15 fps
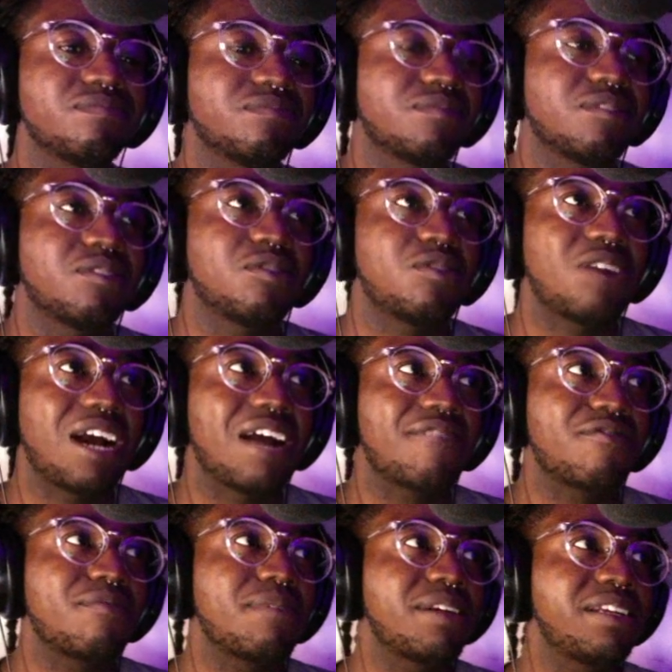
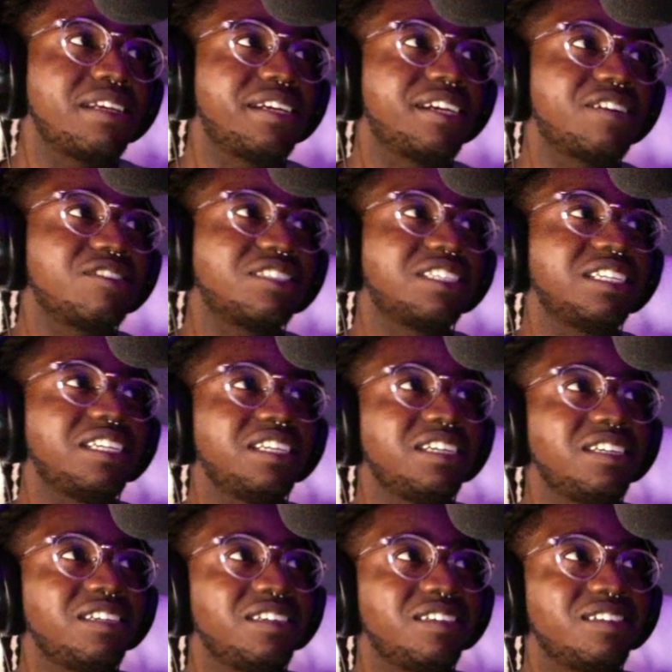however many years
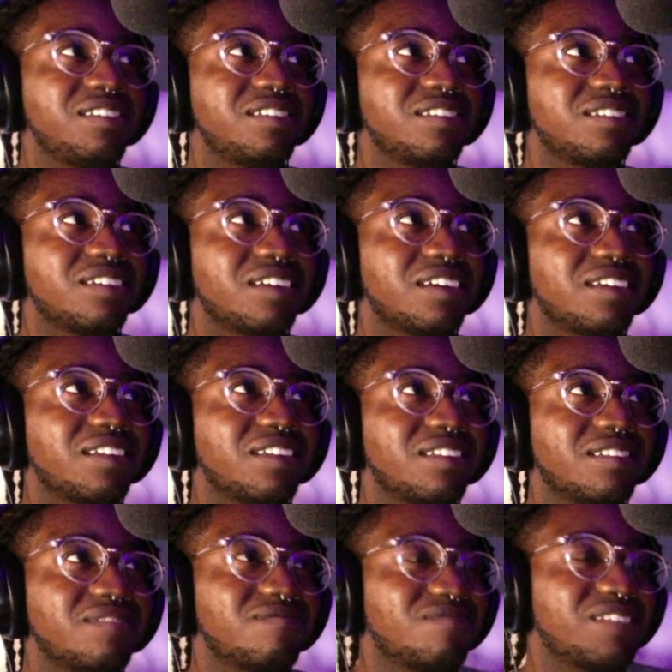he
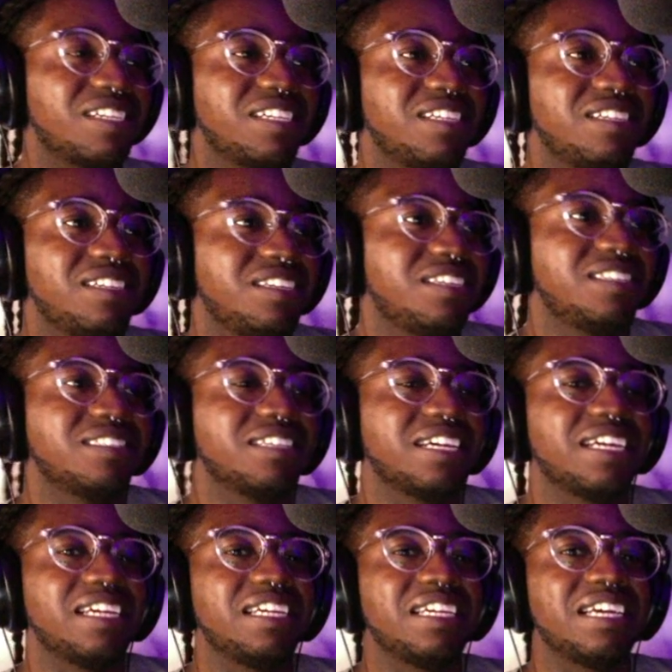he he's
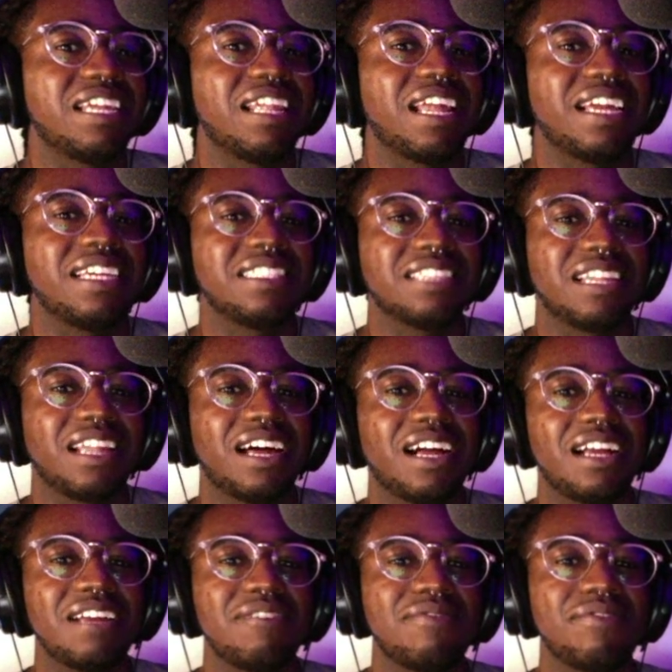he he's
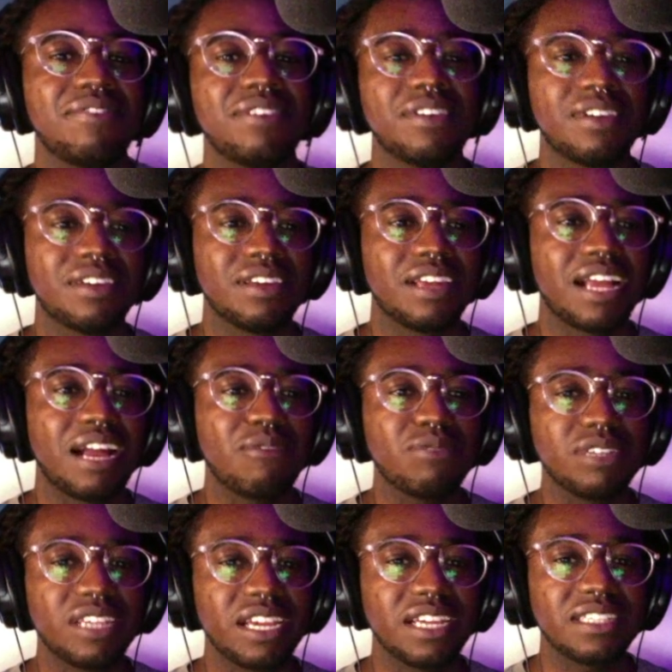alive, I
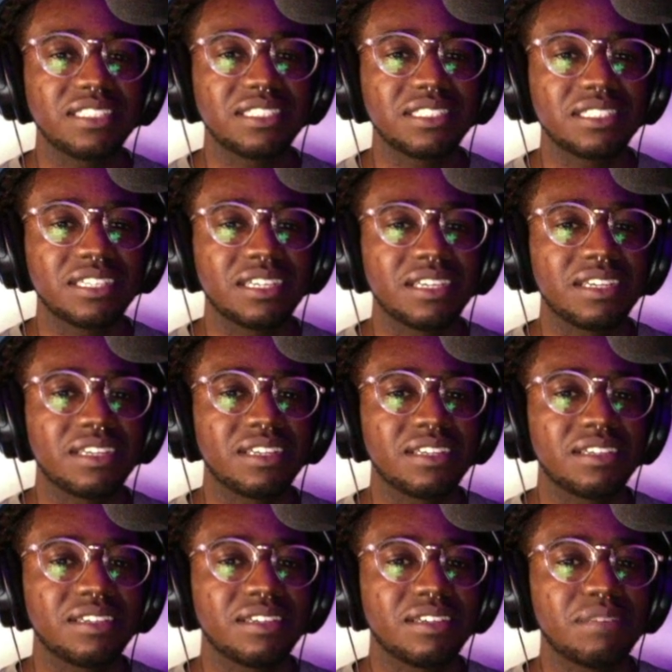would guess.
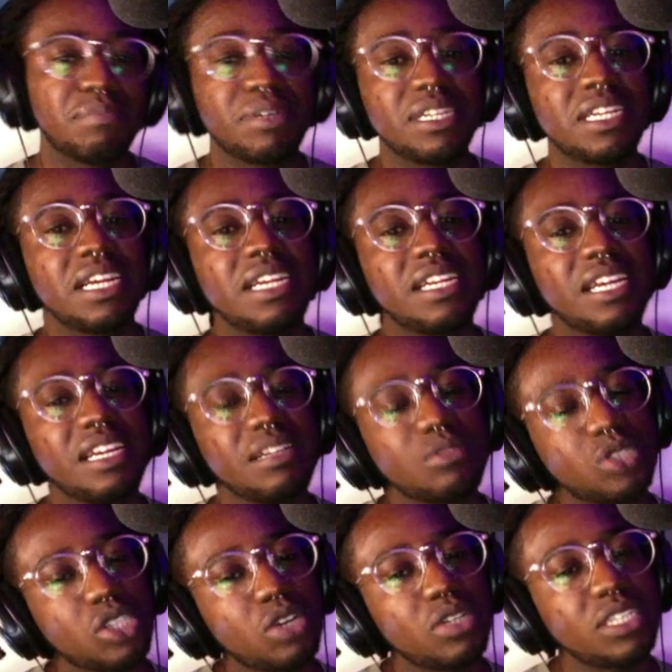But it it, it
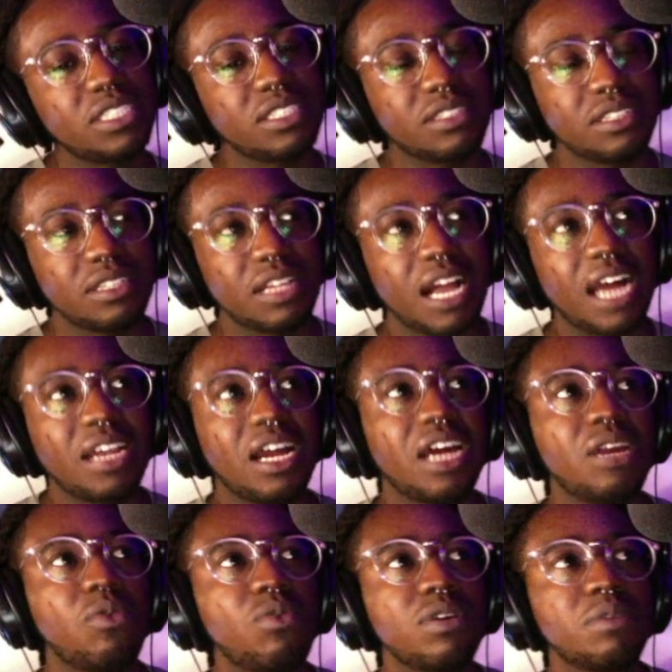so this is, I I
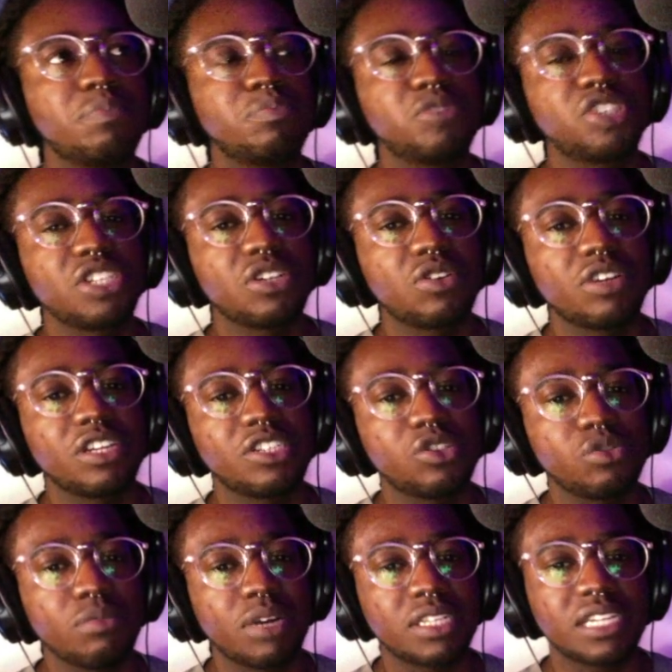don't want to shit on it
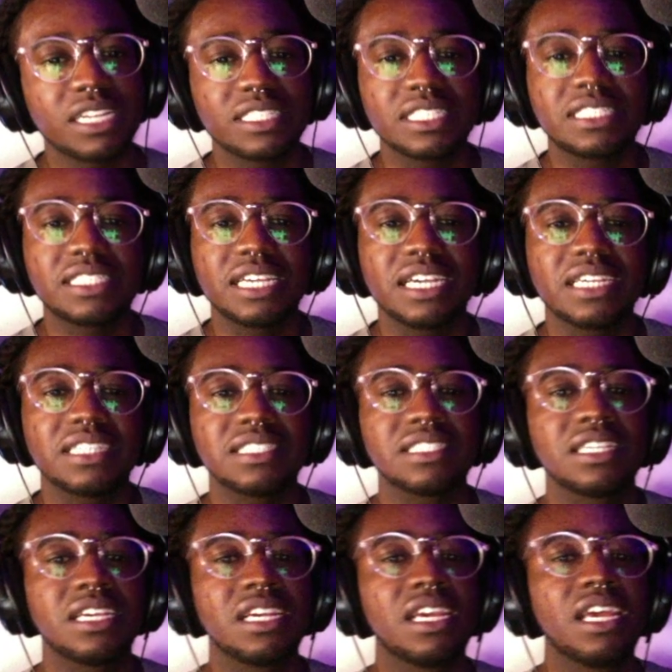too much because it says
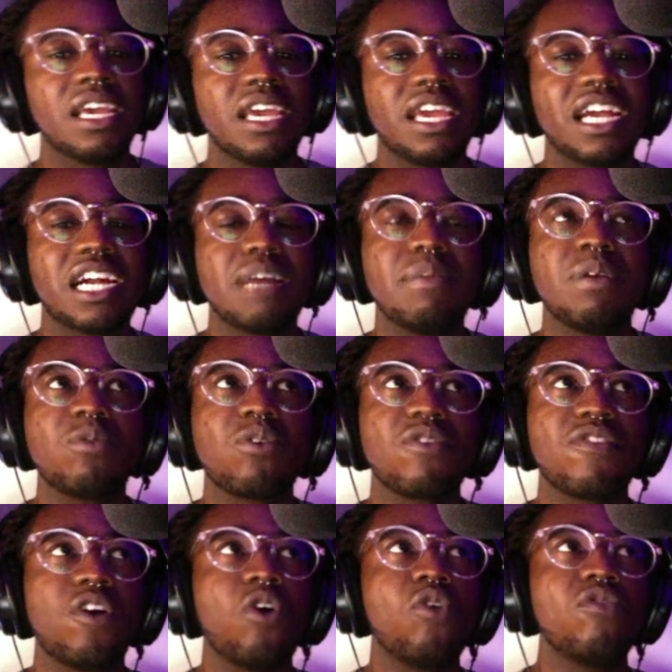it could be
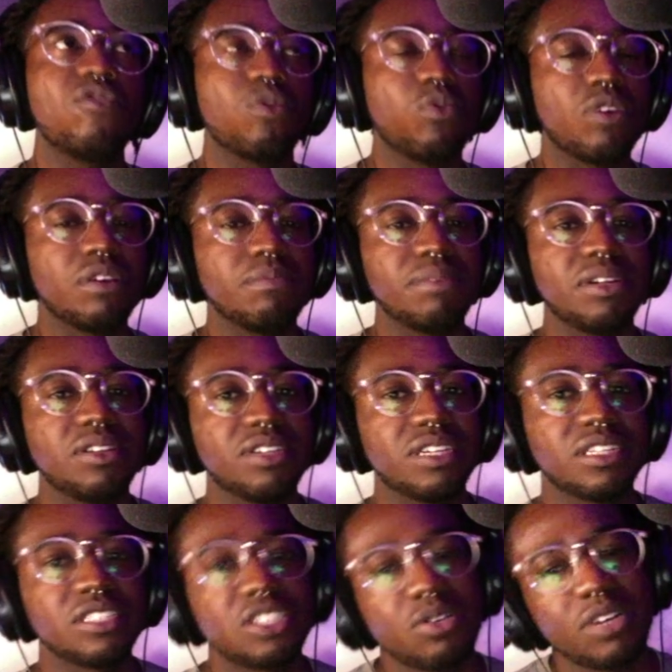worth over one
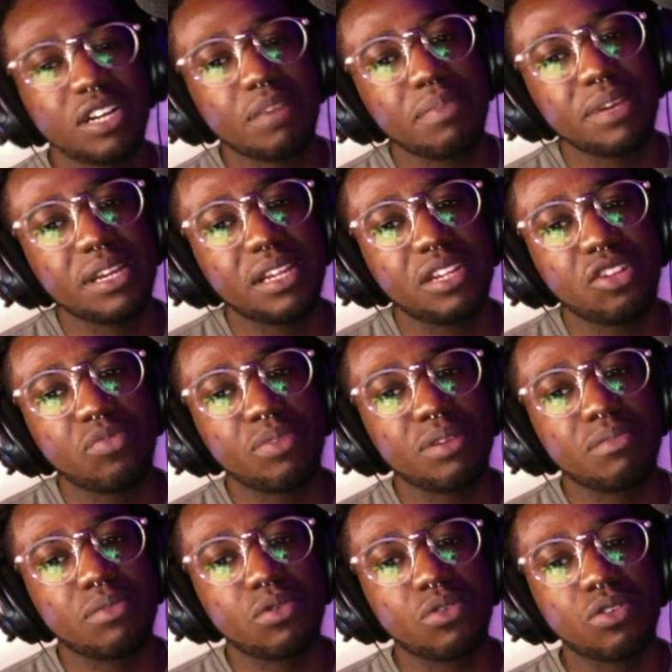billion, so it could be a little bit
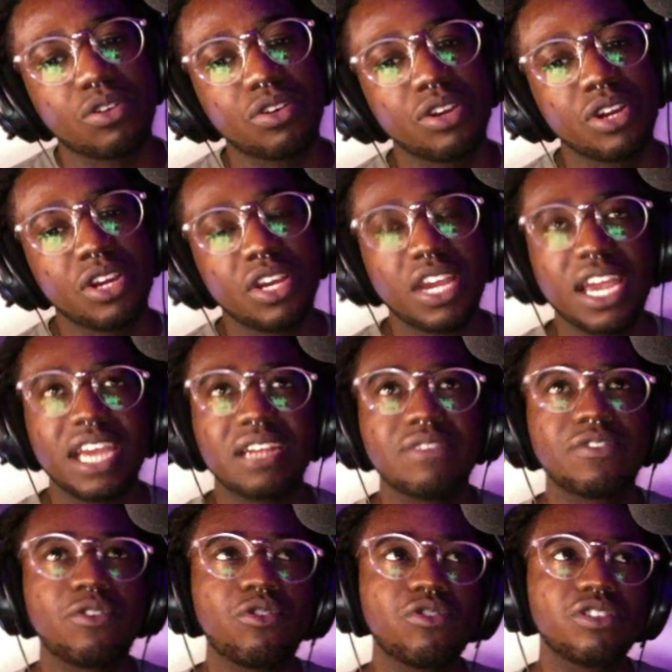more. And
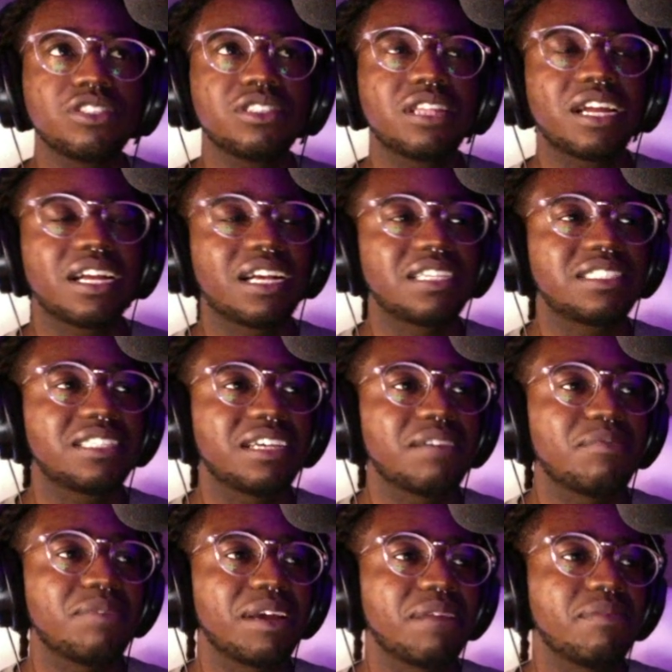of course, like I
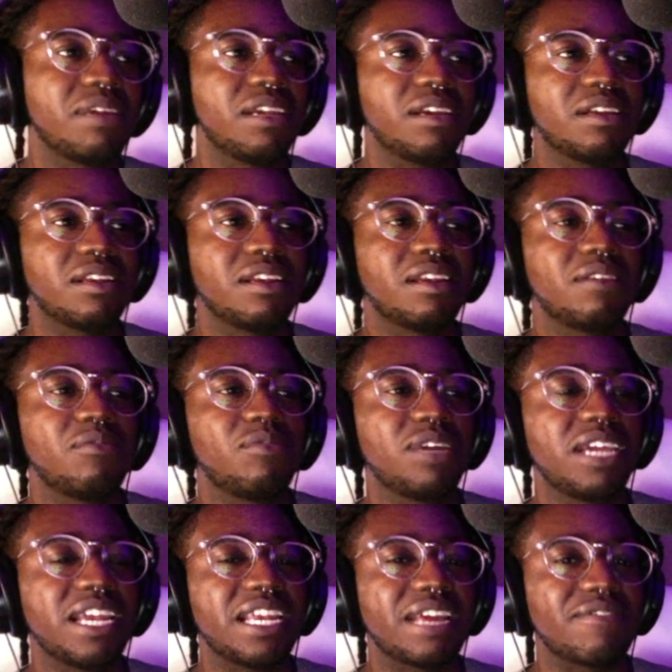said, man, we we
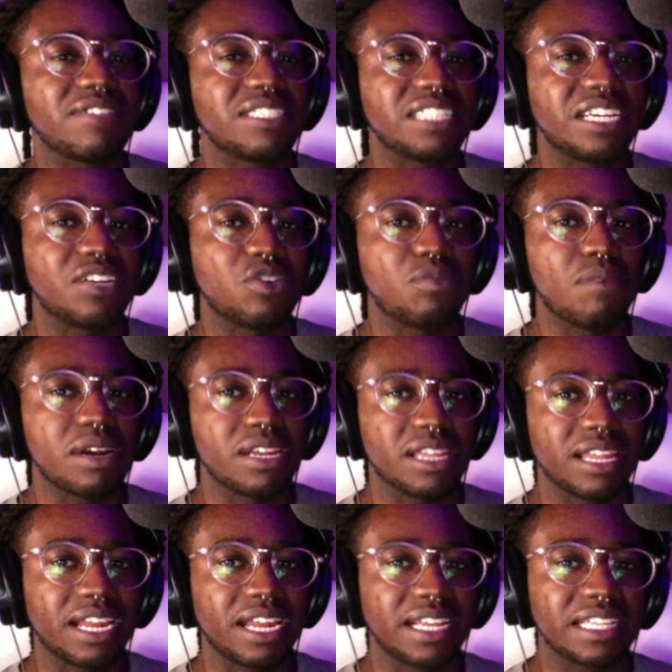ain't never seen no money
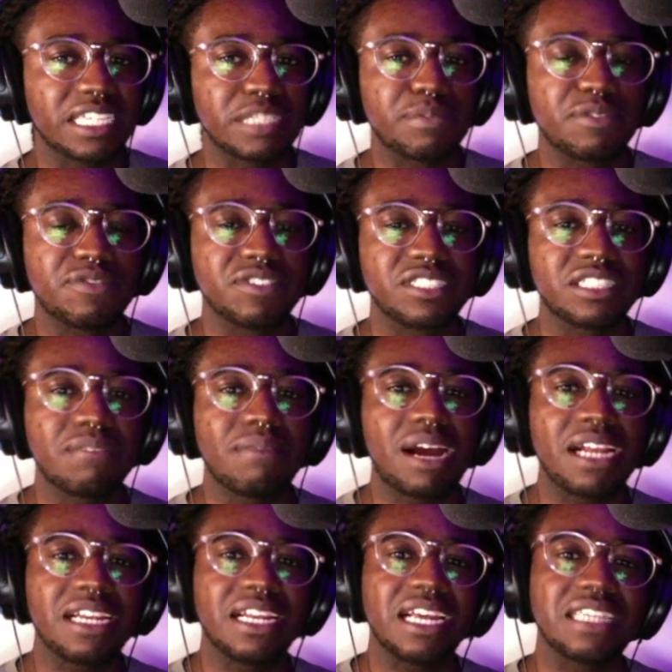like this. But for
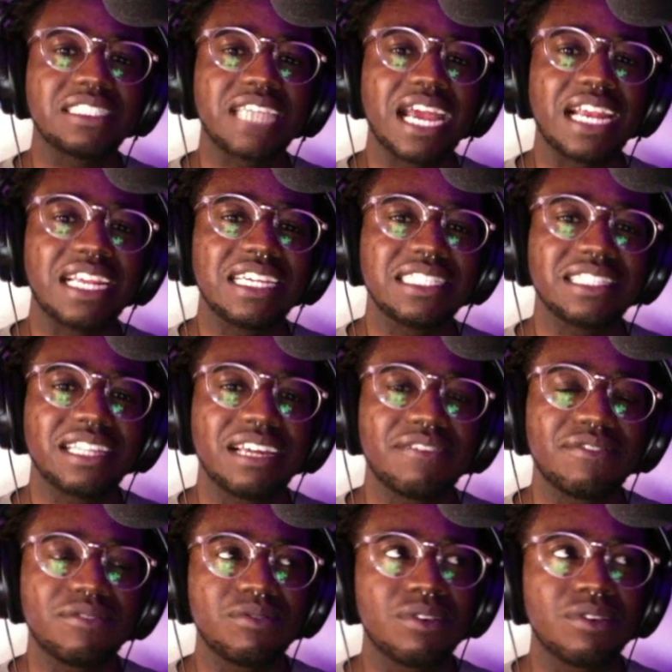somebody that's at his level